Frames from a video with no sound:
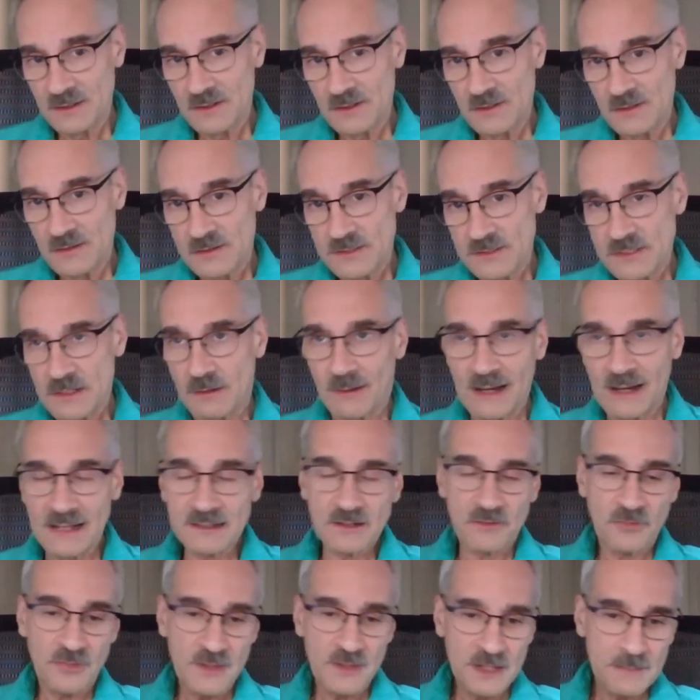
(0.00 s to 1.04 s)
So I had to
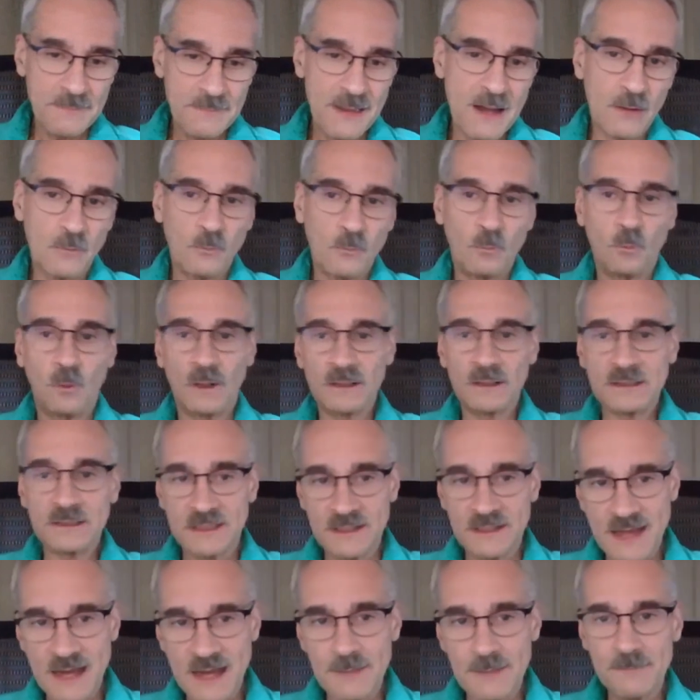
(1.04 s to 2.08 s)
think about what did
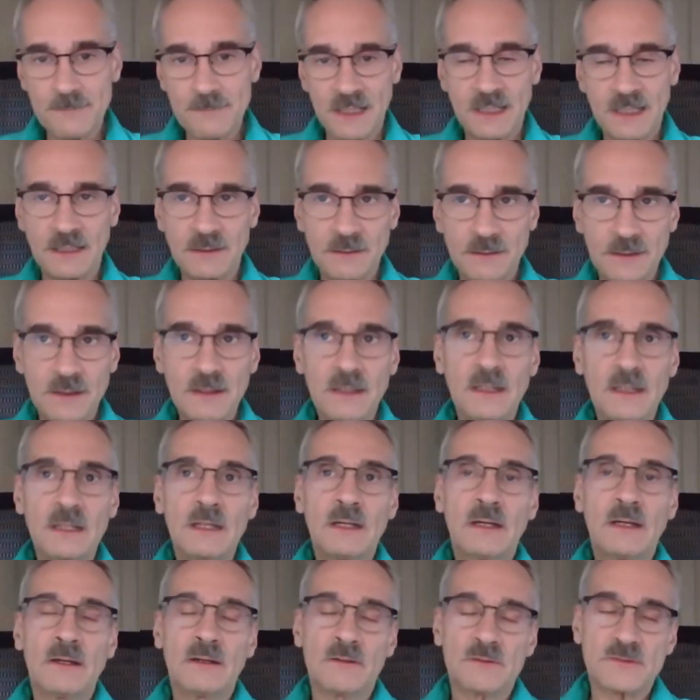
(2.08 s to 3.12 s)
that mean?
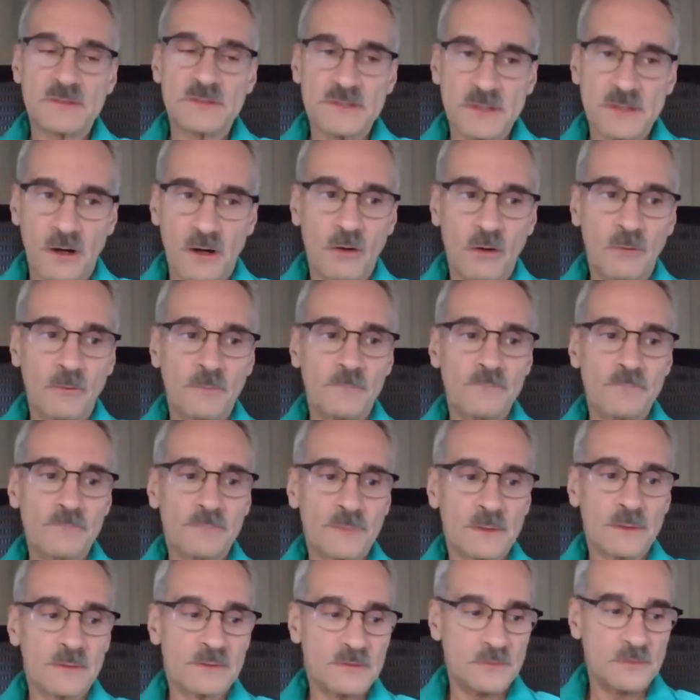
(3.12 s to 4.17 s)
So
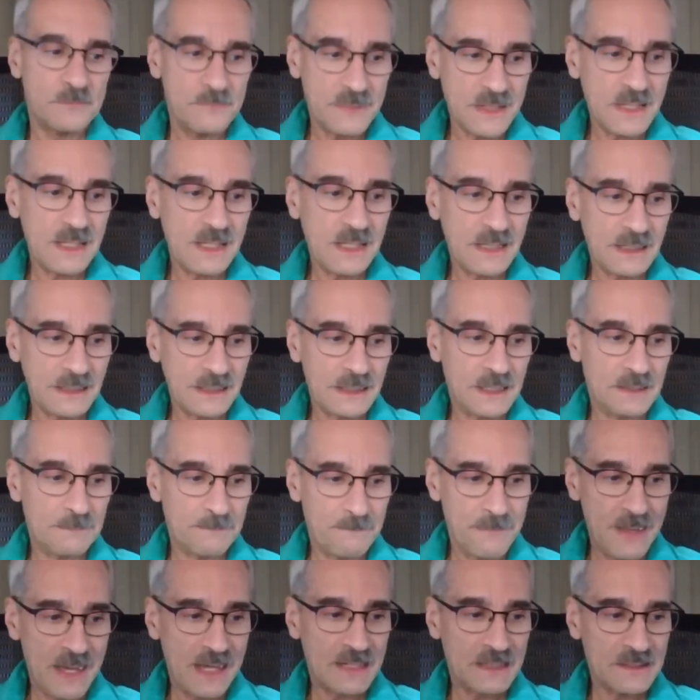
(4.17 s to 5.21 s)
to me, it
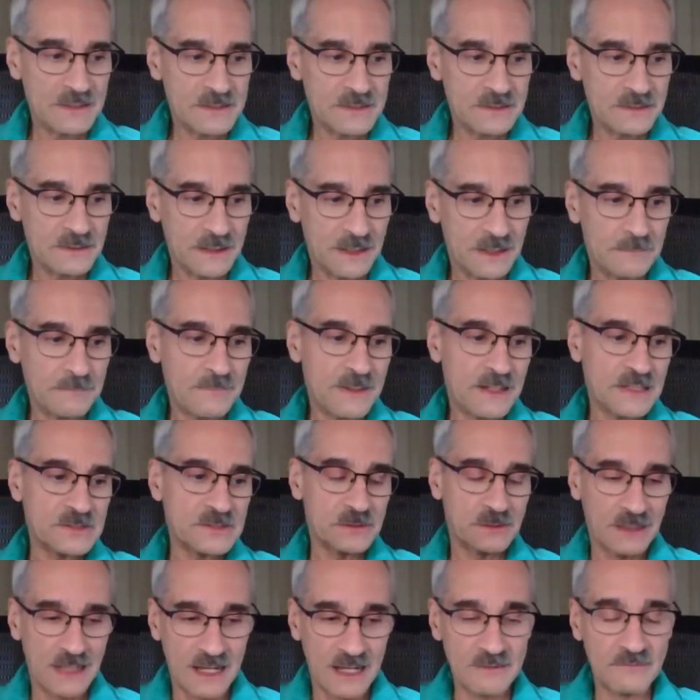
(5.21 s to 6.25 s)
meant, and based on a
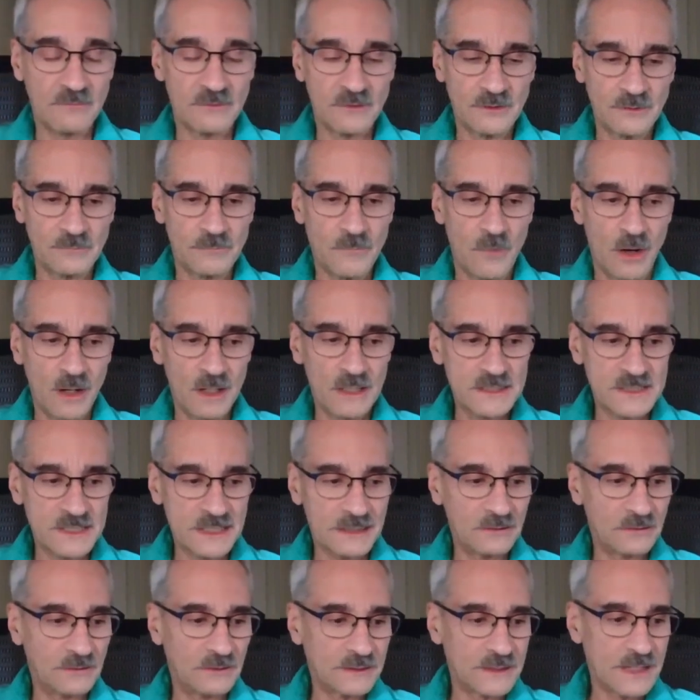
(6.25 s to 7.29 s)
lot of markets I
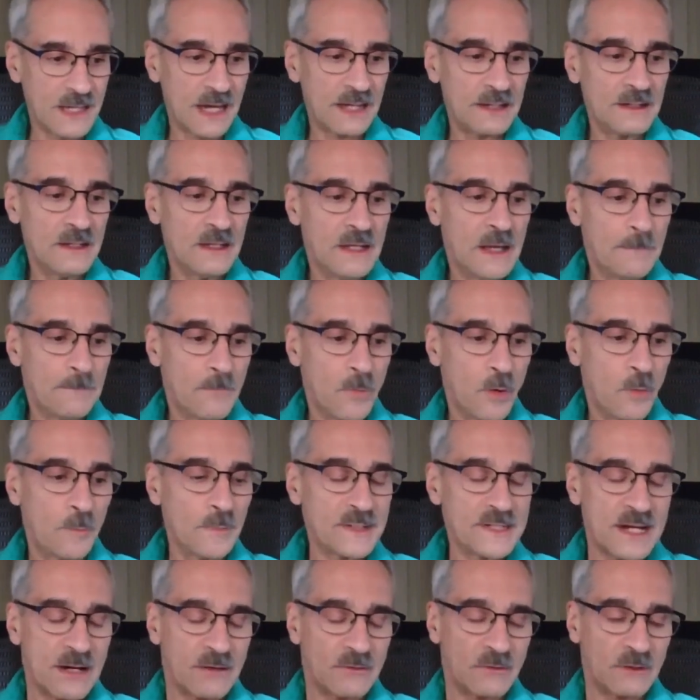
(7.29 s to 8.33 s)
looked at,
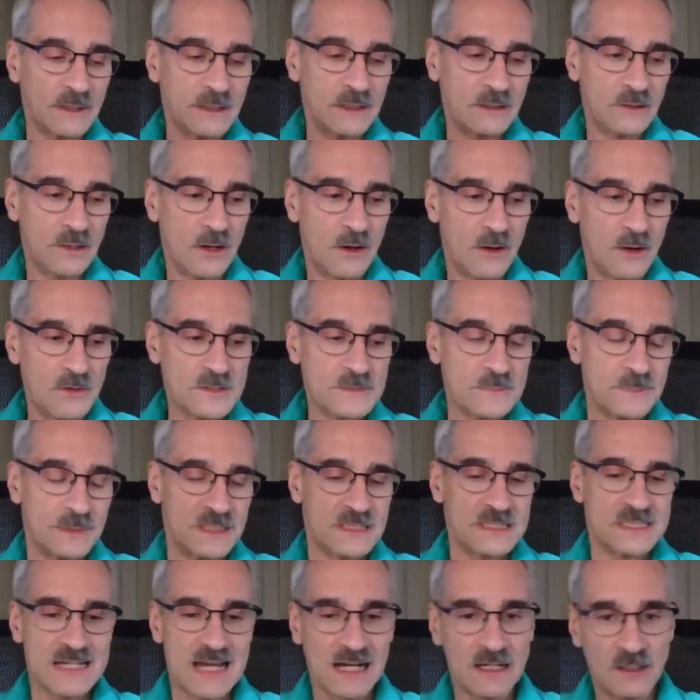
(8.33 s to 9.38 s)
momentarily closed means
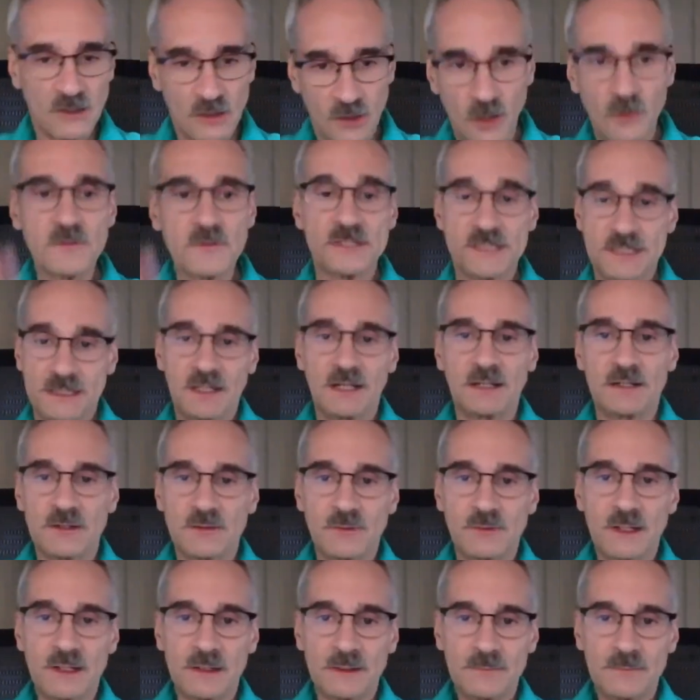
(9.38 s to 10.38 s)
not closing under it.